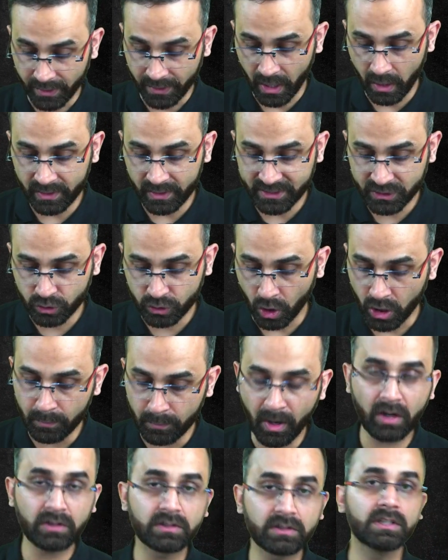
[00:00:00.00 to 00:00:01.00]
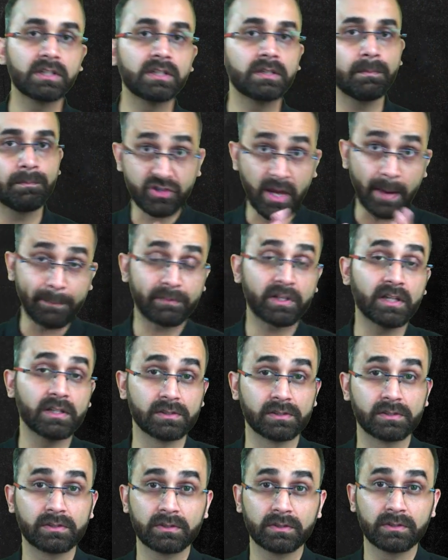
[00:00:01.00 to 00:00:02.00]
Now let's talk about the
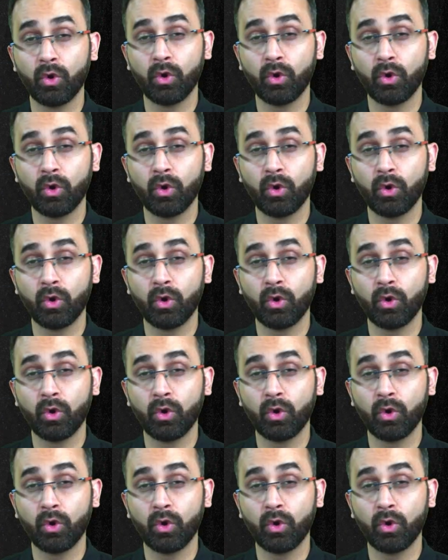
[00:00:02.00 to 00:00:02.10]
chapters.